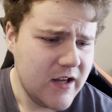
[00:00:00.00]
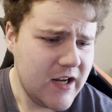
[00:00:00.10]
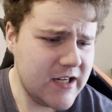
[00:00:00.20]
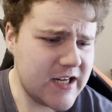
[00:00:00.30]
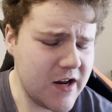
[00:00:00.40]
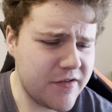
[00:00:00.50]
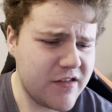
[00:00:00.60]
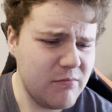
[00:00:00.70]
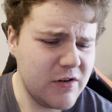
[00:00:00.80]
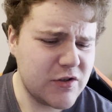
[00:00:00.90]
It tastes
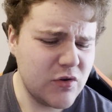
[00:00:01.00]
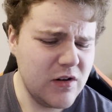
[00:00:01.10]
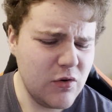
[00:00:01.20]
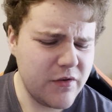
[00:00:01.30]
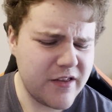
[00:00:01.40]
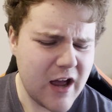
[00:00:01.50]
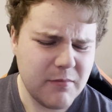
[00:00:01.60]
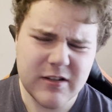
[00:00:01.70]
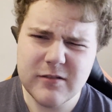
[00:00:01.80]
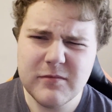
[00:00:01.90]
similar to a Lewis
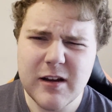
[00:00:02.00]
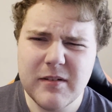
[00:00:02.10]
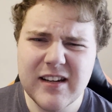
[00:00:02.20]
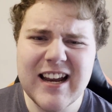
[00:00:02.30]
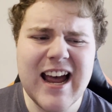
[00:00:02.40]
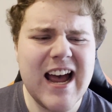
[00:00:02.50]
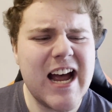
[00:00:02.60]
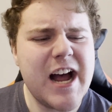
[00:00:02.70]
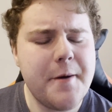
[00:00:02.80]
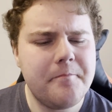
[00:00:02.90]
Hamilton, maybe?
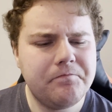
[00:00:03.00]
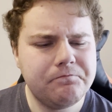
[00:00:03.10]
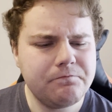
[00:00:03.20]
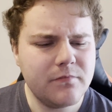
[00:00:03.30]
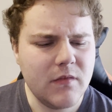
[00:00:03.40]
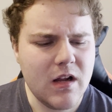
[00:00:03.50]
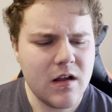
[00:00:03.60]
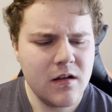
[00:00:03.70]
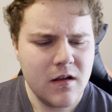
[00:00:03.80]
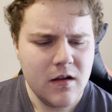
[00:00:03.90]
Nah.
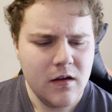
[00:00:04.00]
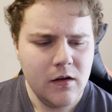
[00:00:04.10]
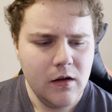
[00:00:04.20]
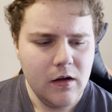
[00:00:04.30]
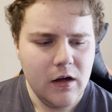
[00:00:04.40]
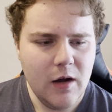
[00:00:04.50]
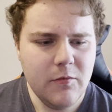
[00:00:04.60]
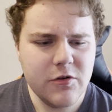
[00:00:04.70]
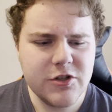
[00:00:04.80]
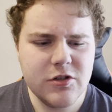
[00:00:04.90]
I'm
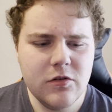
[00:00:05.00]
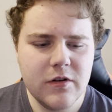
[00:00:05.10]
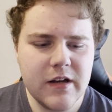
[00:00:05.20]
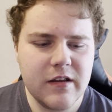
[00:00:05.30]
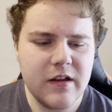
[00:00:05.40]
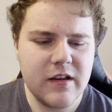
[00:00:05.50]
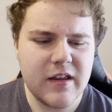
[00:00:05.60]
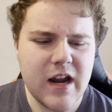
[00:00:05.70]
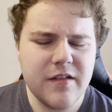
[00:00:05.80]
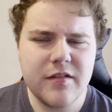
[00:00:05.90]
not sure. It
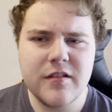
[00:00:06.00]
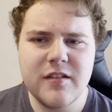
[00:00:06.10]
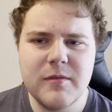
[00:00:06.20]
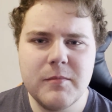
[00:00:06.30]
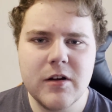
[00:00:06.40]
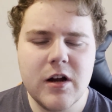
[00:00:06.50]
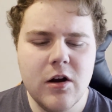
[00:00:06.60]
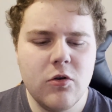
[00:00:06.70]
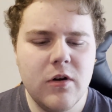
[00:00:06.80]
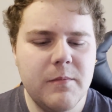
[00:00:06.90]
tastes like something, but I
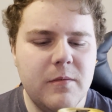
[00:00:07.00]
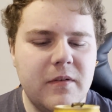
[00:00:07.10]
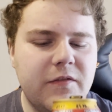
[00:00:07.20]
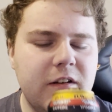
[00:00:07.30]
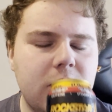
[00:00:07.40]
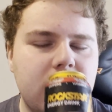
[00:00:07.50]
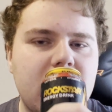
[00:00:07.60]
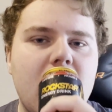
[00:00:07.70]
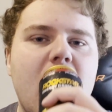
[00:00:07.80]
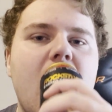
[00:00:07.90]
can't quite put my finger on it.